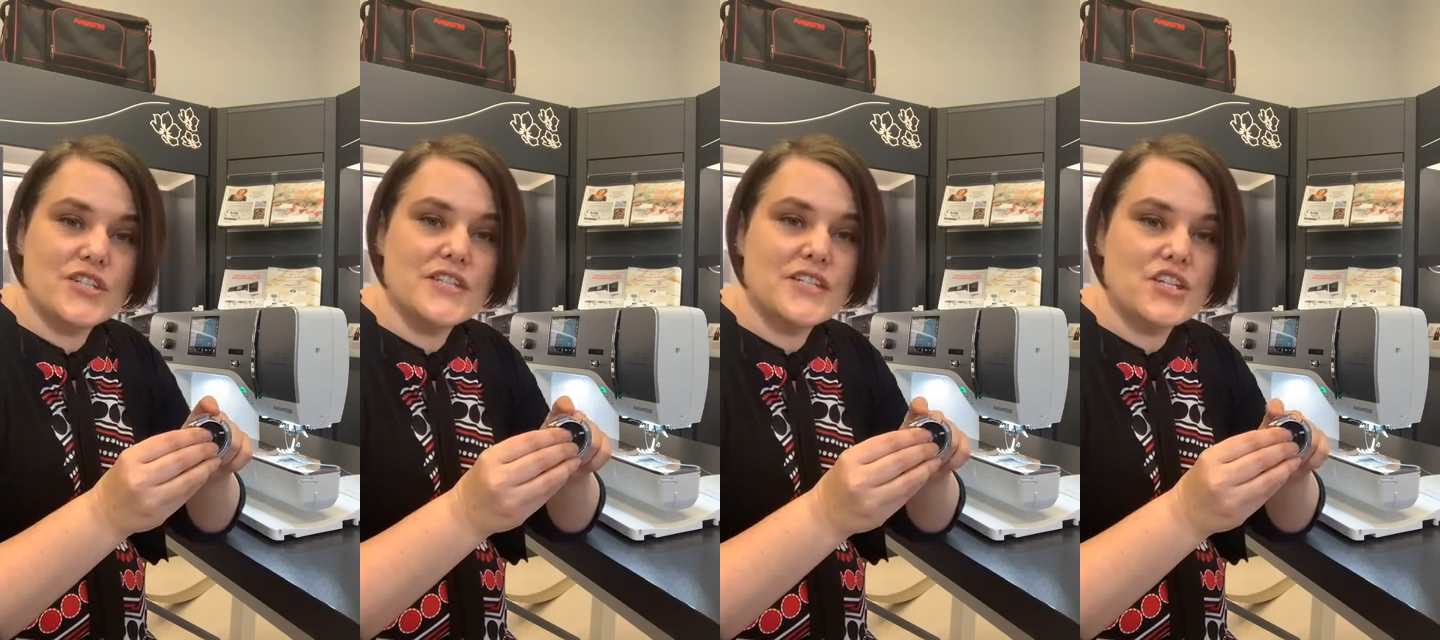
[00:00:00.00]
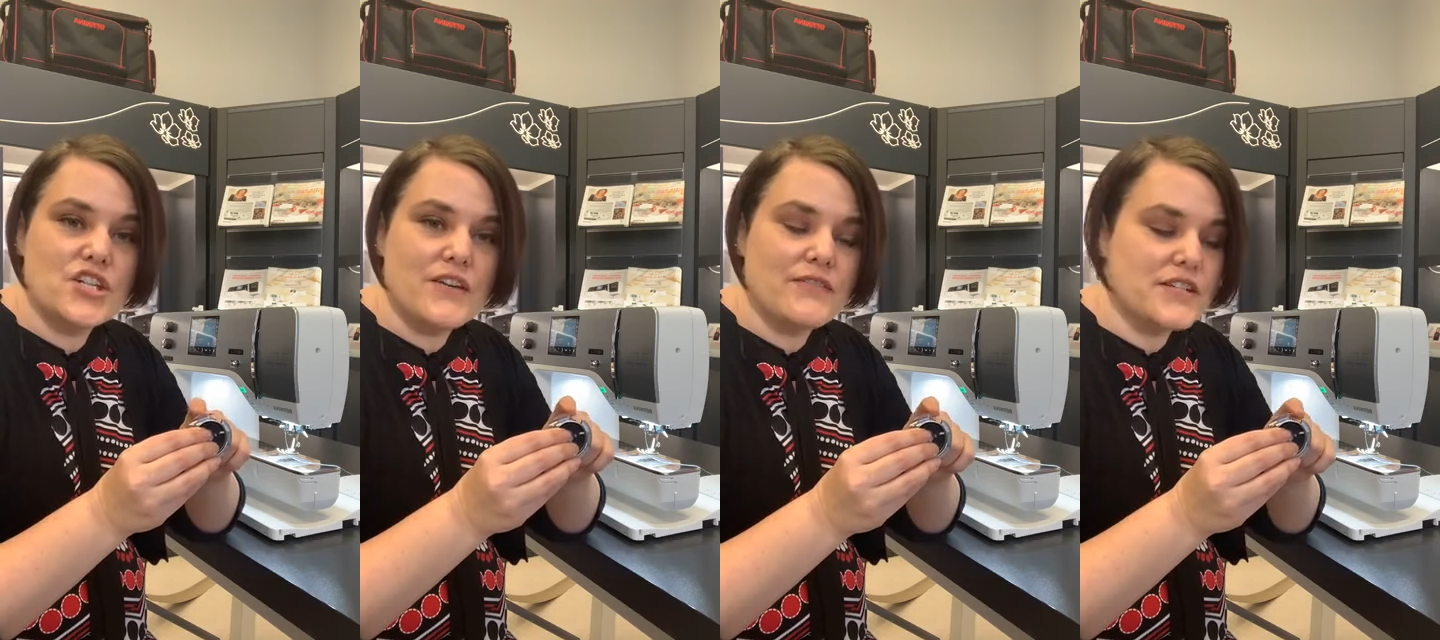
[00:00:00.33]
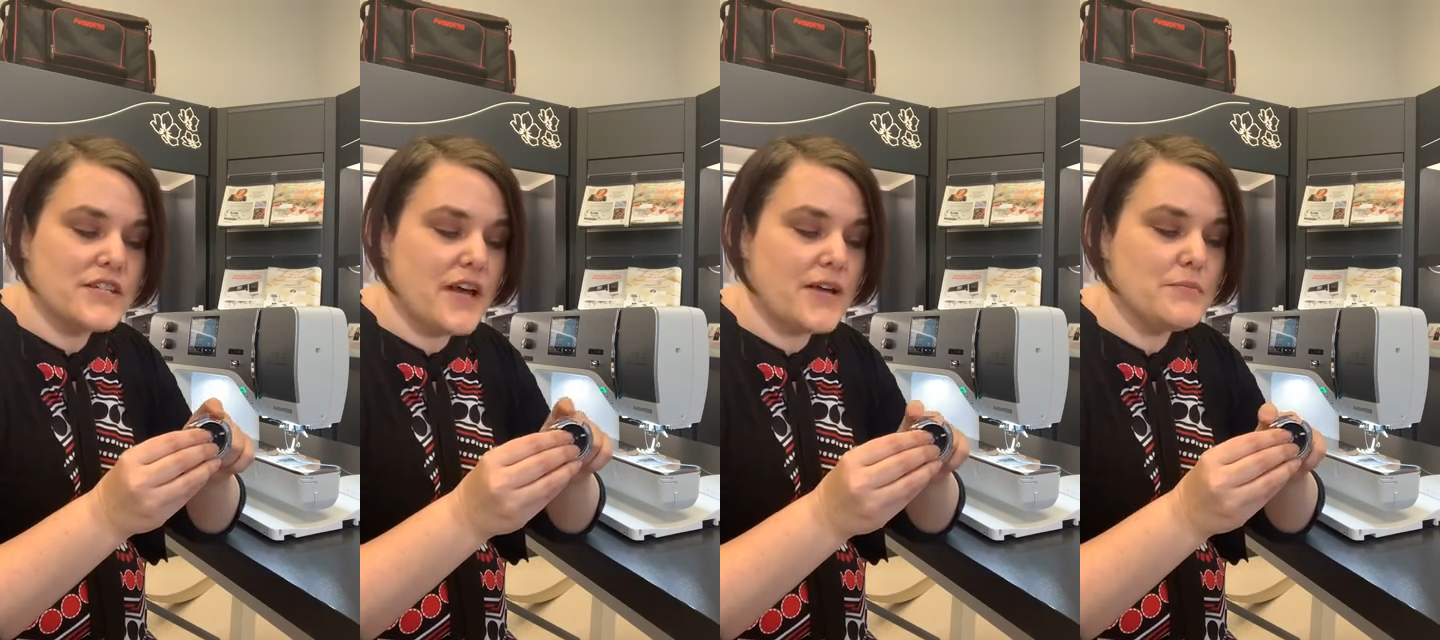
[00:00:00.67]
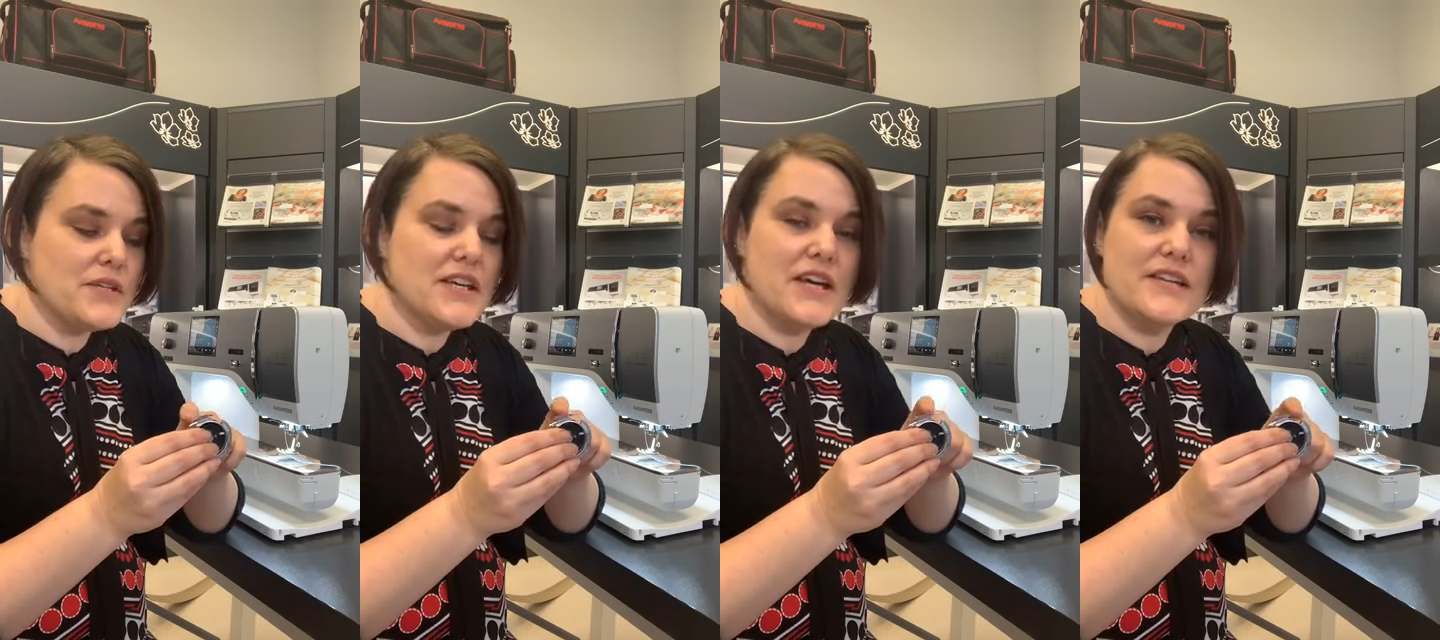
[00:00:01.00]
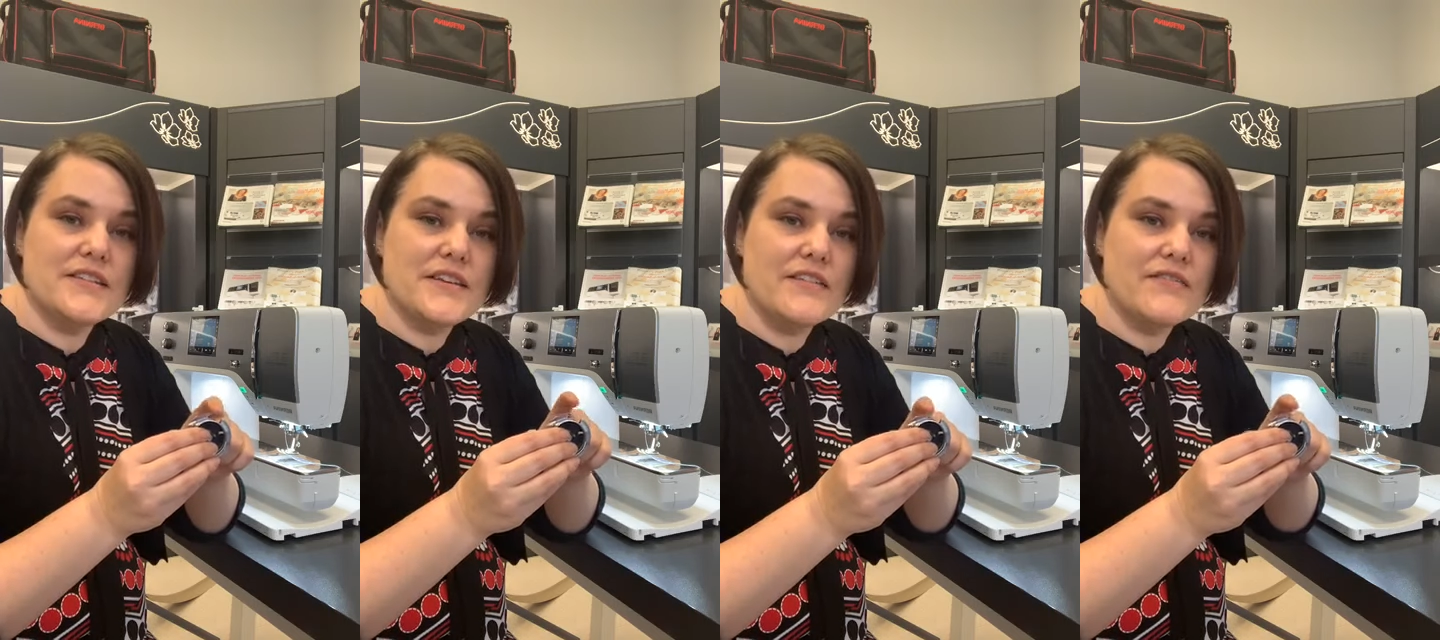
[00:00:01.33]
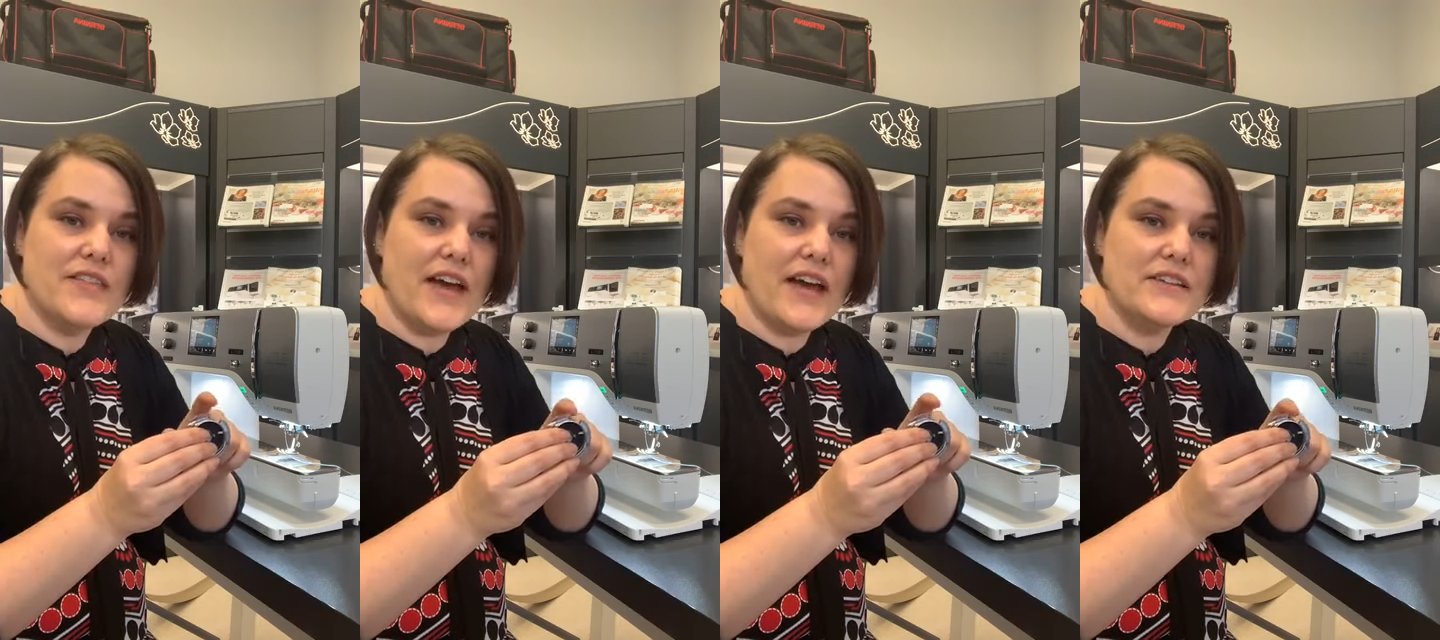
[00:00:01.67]
stitch every time because of
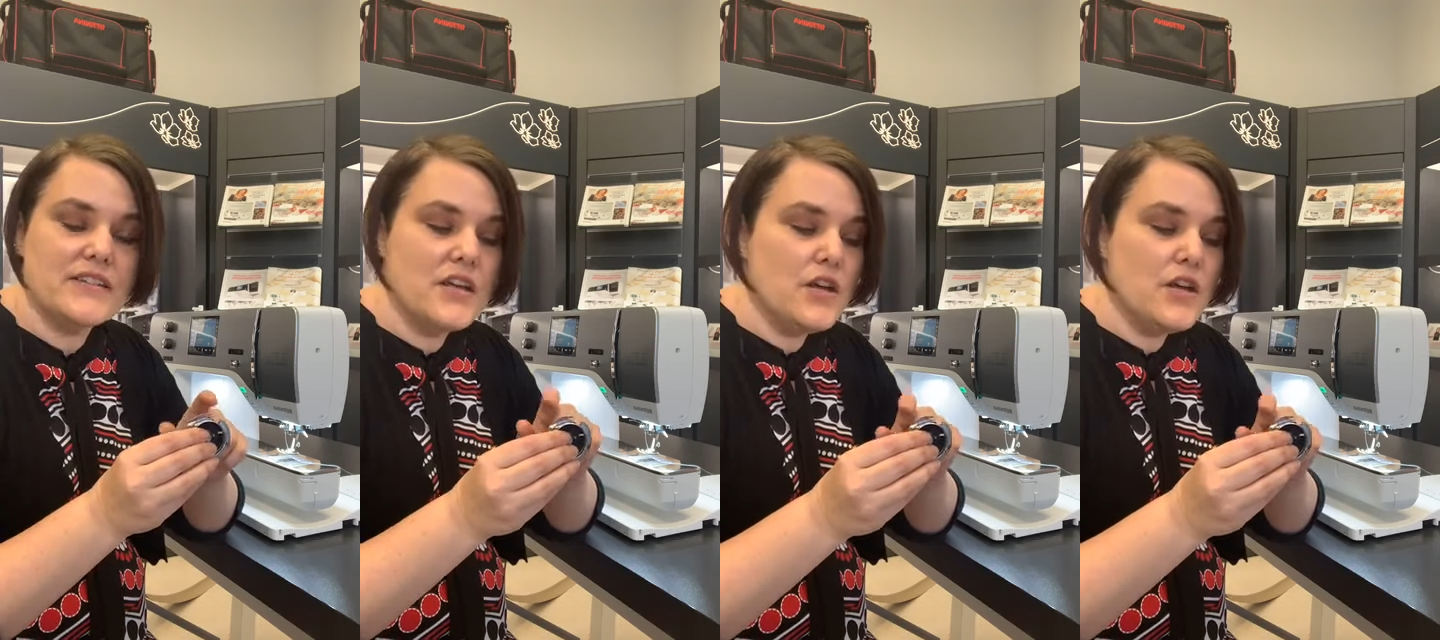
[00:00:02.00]
that